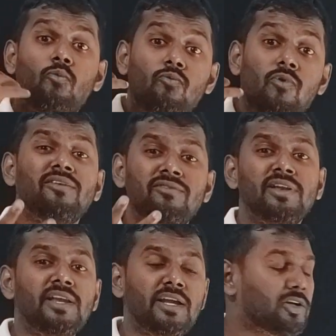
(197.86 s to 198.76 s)
why
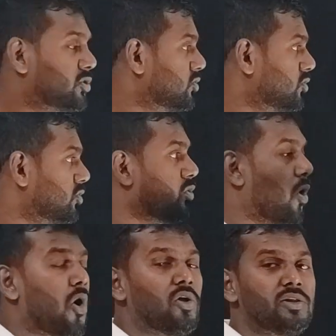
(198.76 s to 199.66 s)
we need to
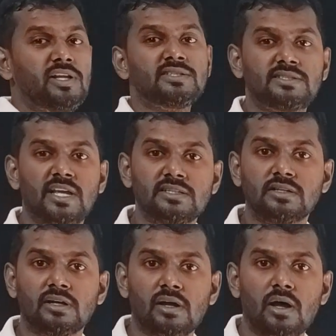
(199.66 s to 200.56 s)
do all these things.